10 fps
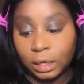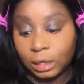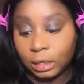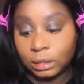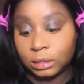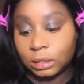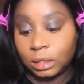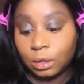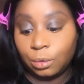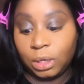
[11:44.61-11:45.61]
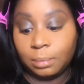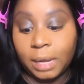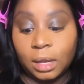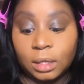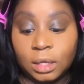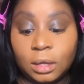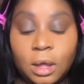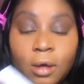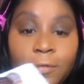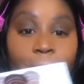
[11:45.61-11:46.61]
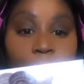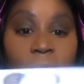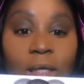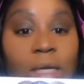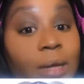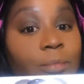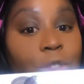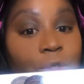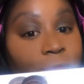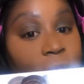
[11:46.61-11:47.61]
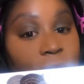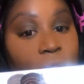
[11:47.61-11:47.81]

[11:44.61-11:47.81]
It's the Queen palette, Fumi times Juvia's.